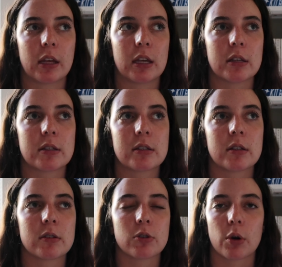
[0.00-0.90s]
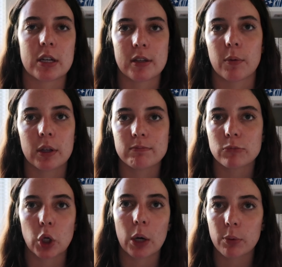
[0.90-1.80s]
these stories that we
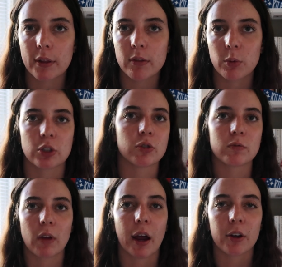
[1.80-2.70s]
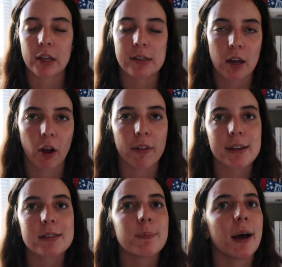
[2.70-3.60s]
grew up with, which I already said all
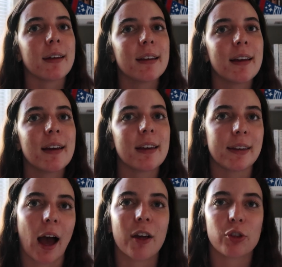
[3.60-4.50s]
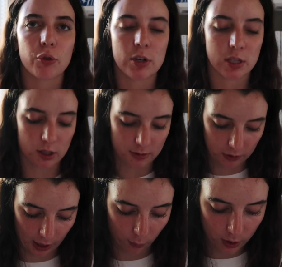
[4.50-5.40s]
this, but yeah, 3 stars
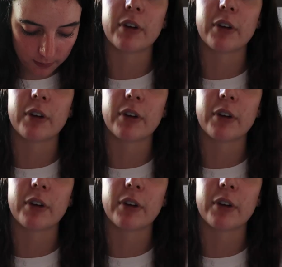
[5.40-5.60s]
for that one.